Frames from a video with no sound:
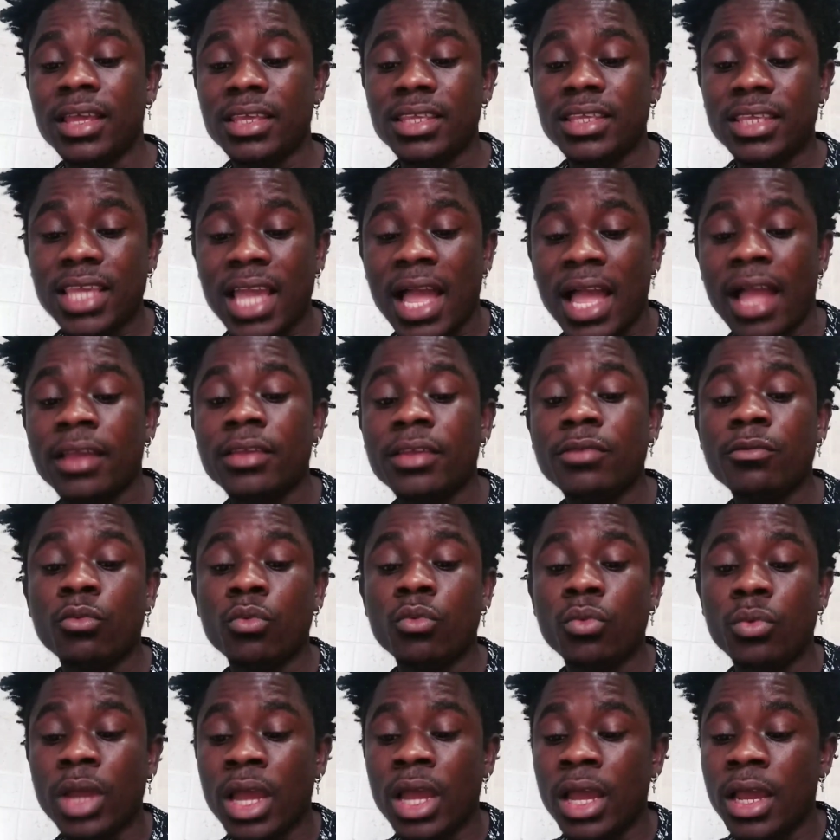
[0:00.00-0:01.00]
Yeah,
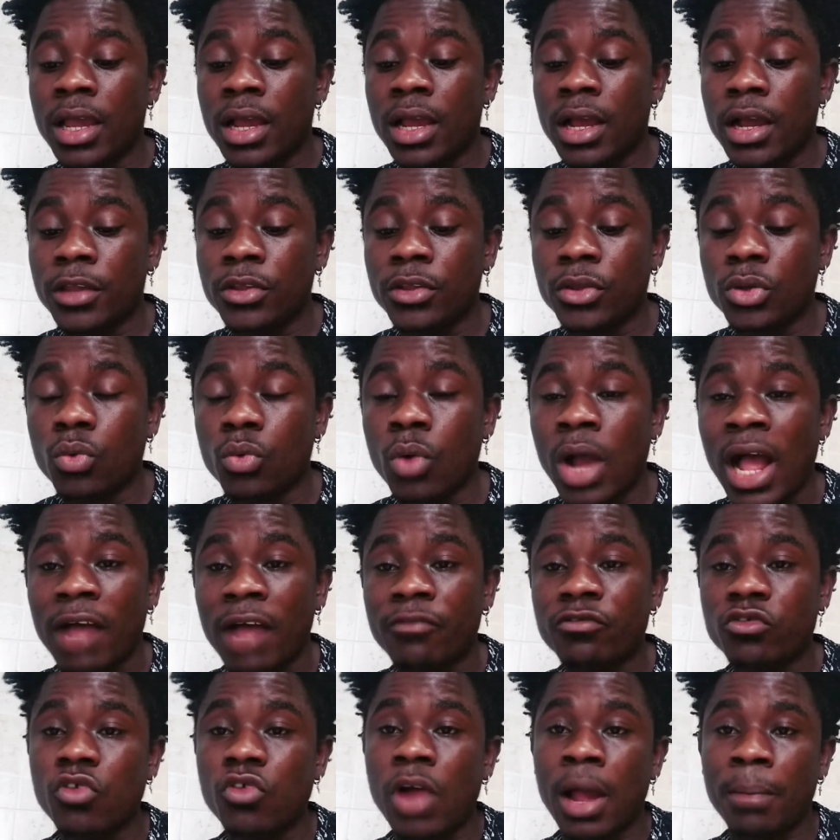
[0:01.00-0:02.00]
you
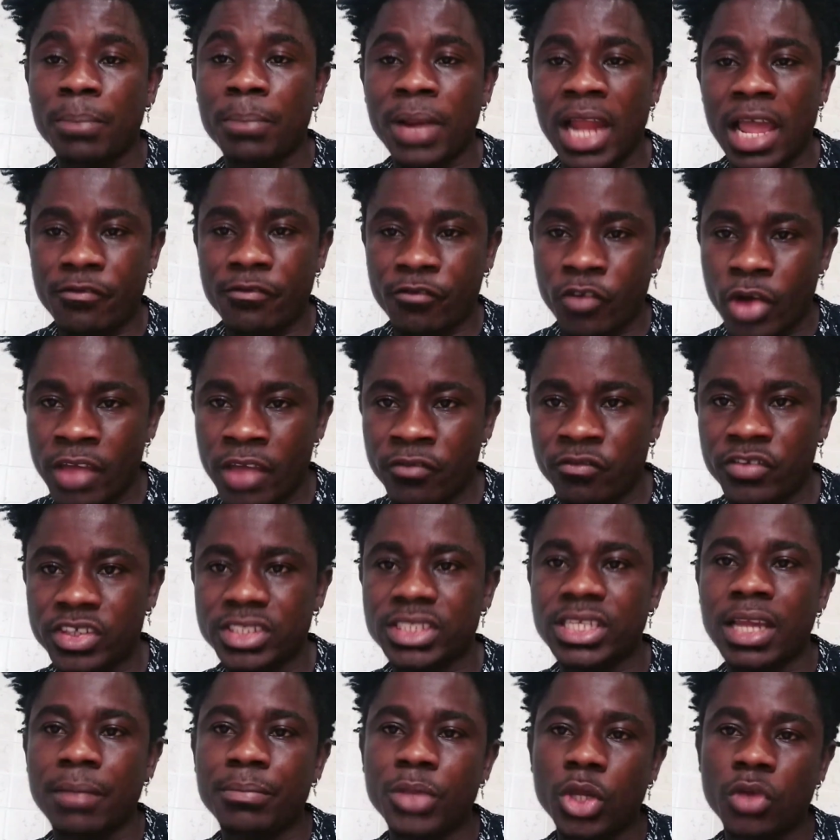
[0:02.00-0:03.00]
have to apply for a
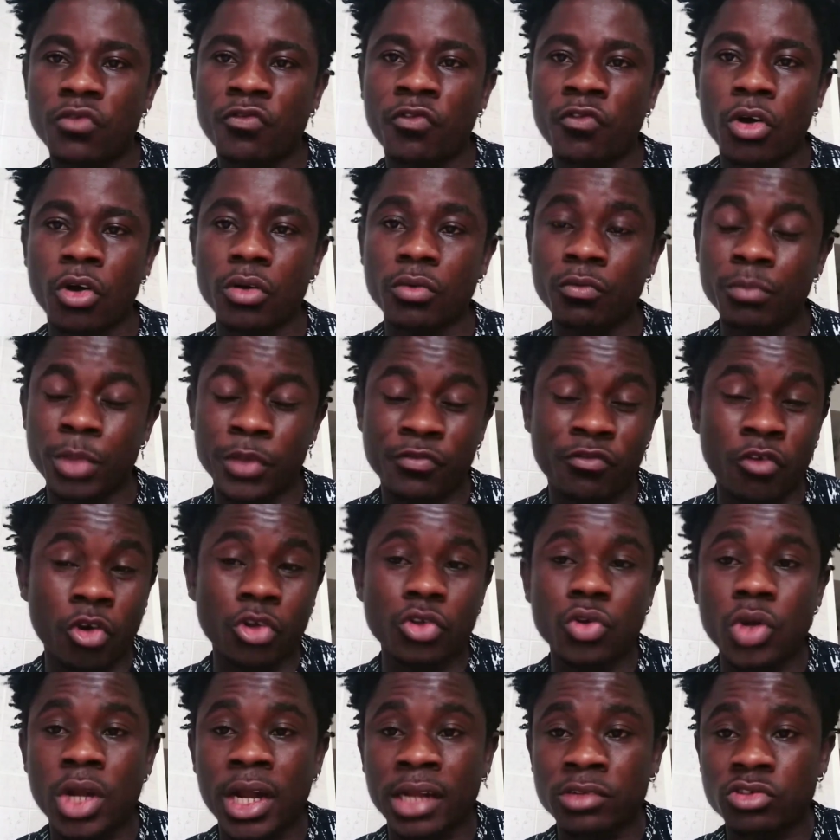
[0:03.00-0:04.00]
visa before
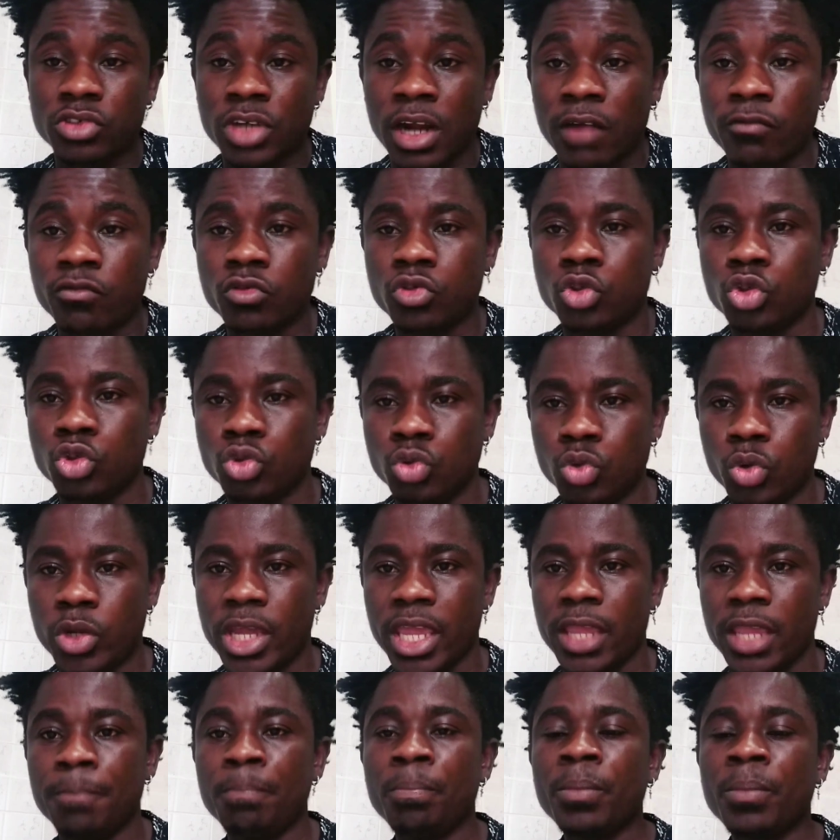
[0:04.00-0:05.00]
you can travel to
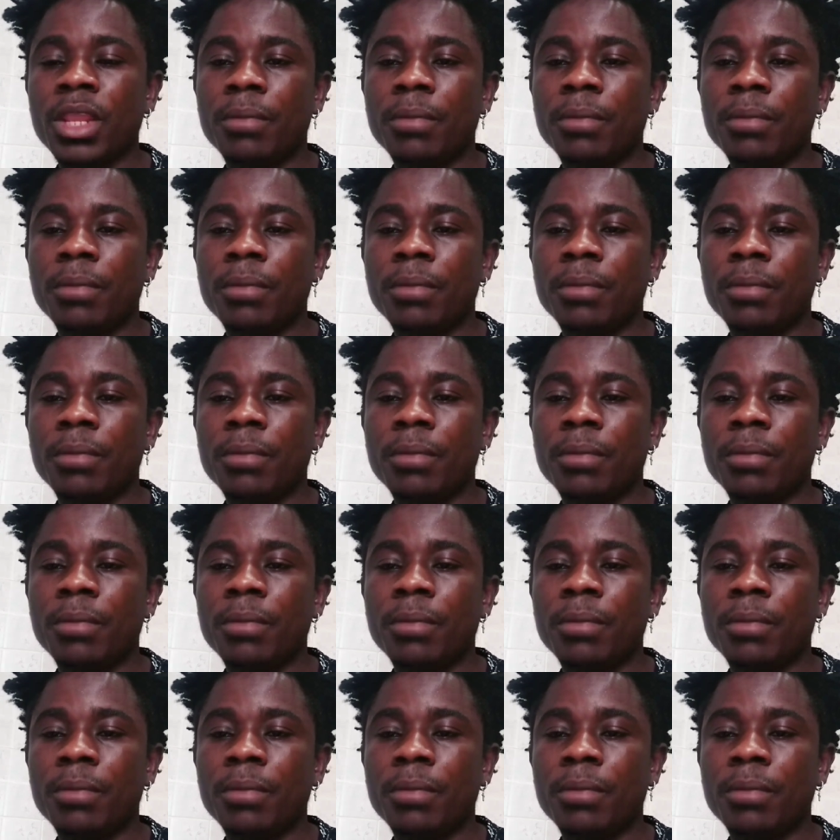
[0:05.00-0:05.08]
UK,